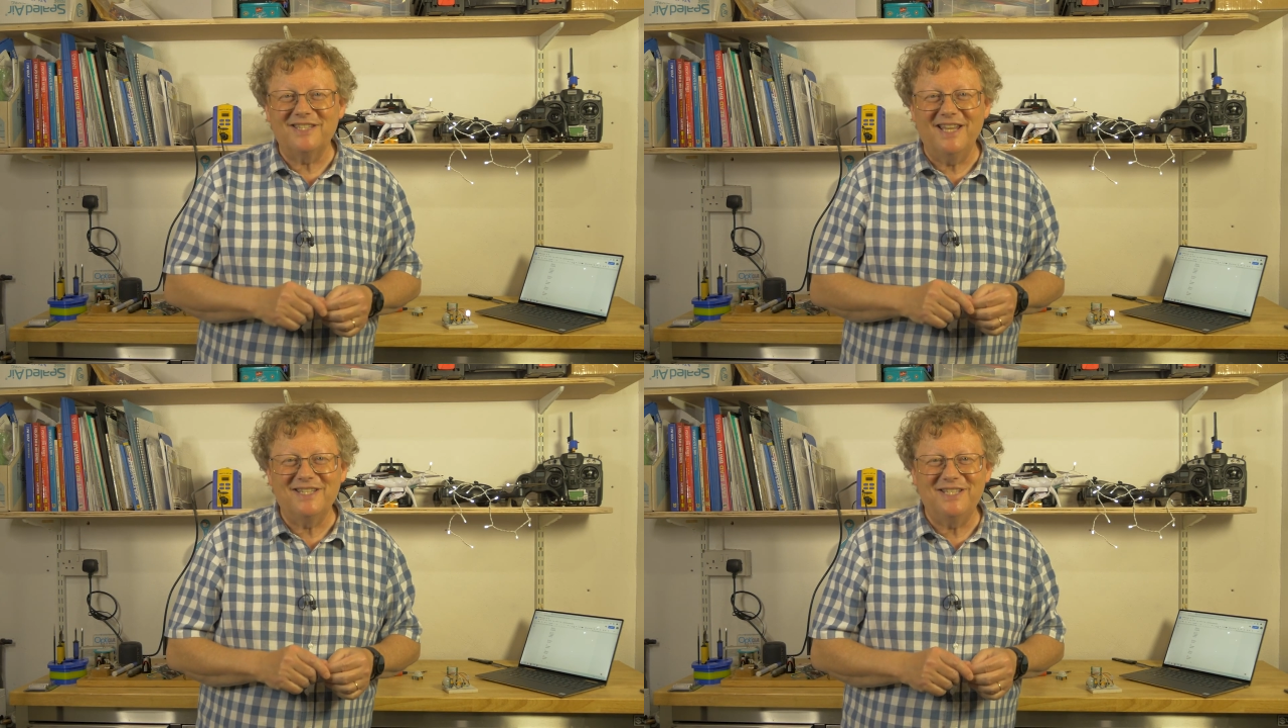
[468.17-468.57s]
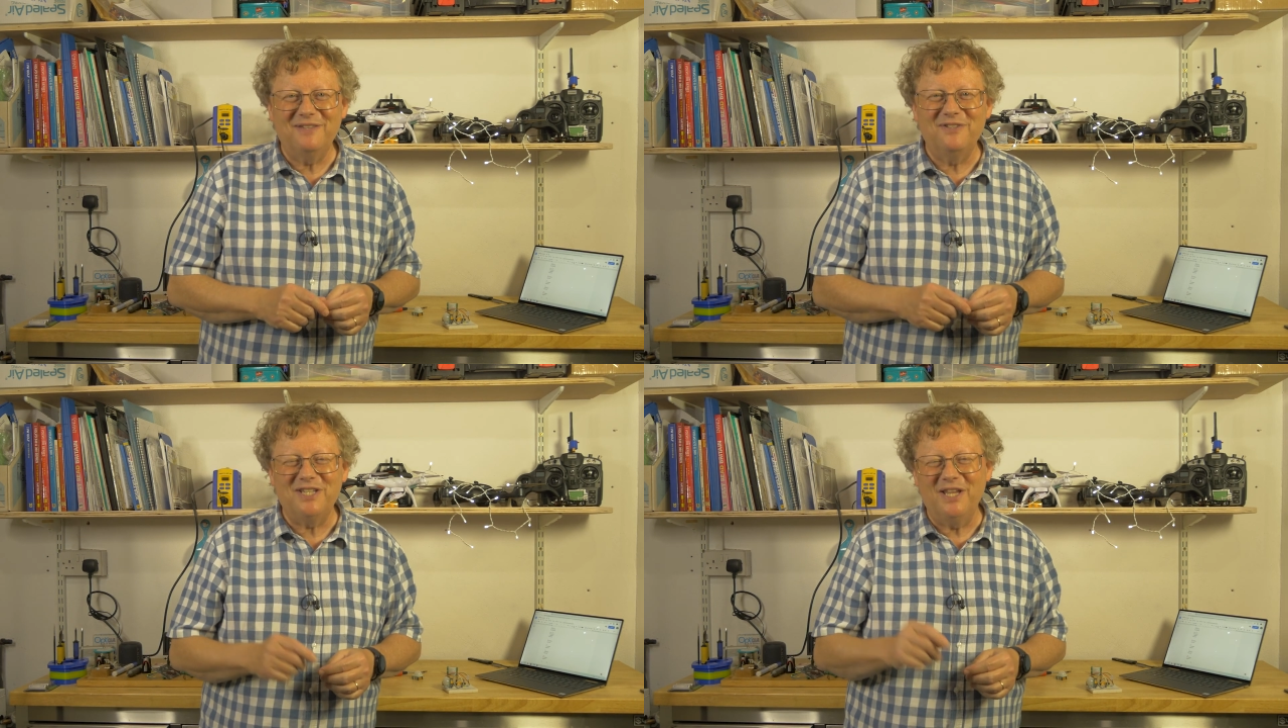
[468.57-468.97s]

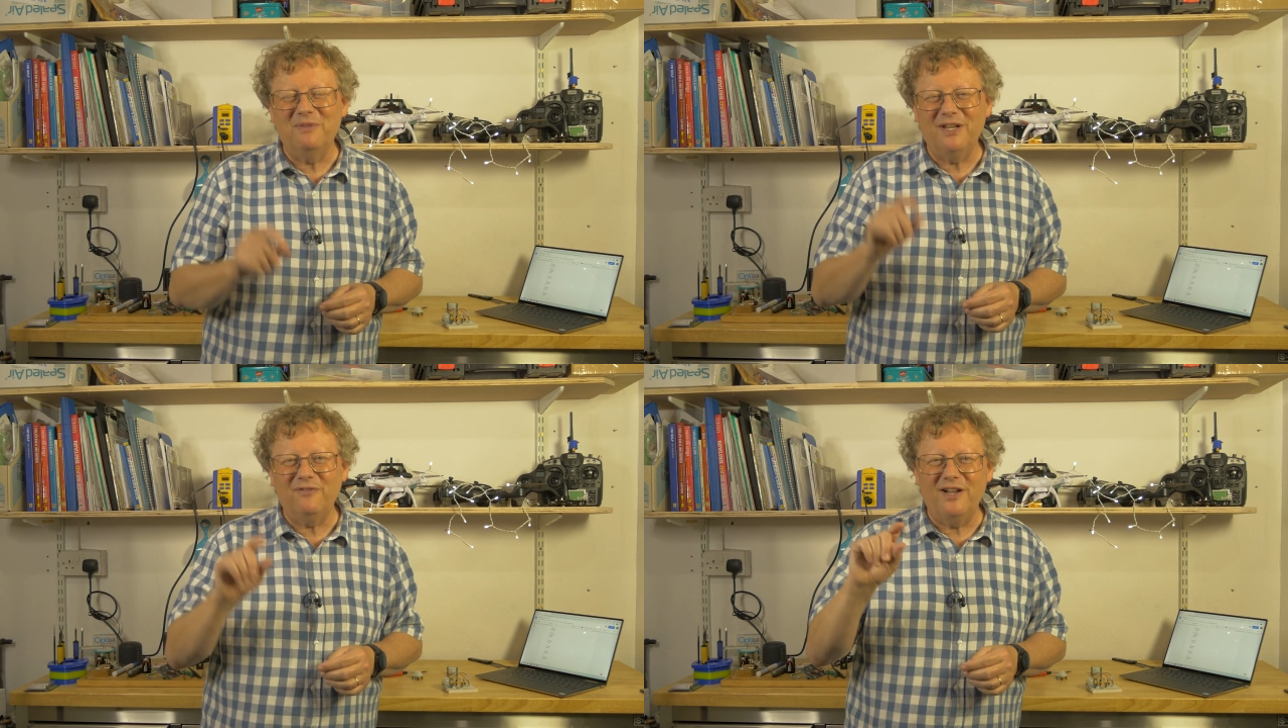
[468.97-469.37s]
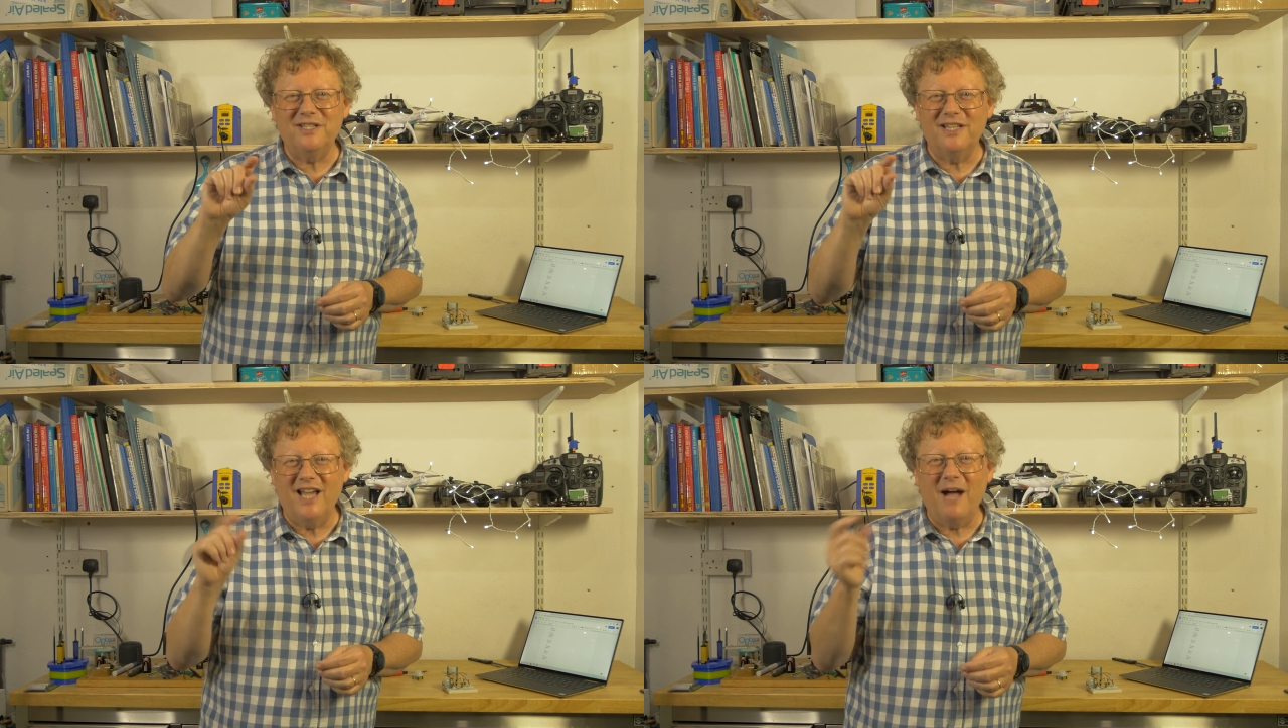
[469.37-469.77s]
sensitivity, but if I
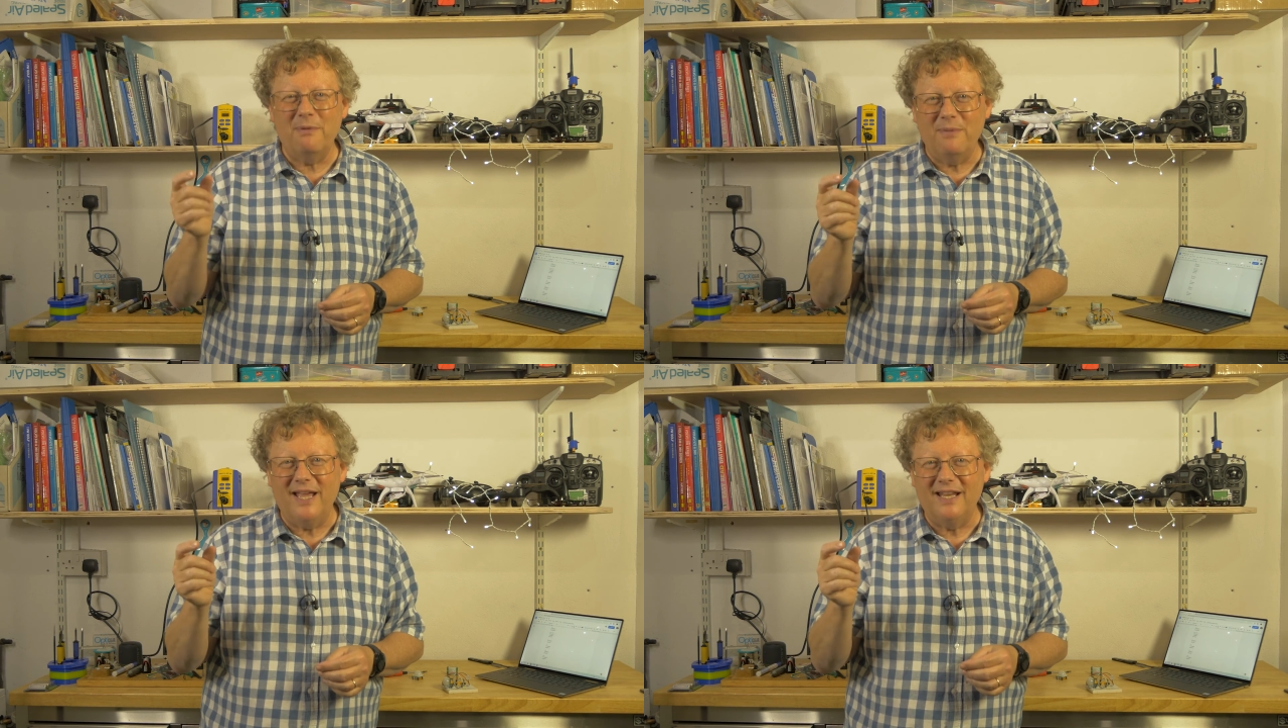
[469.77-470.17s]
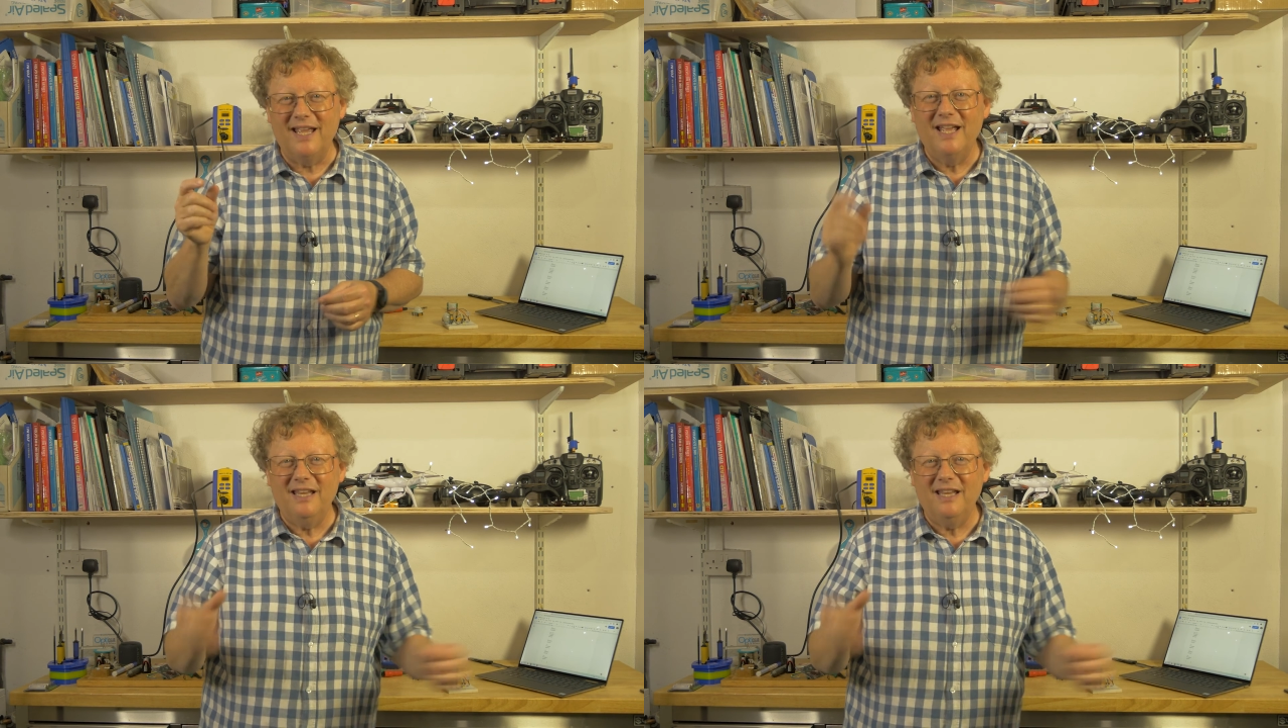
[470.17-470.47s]
turn it up a bit,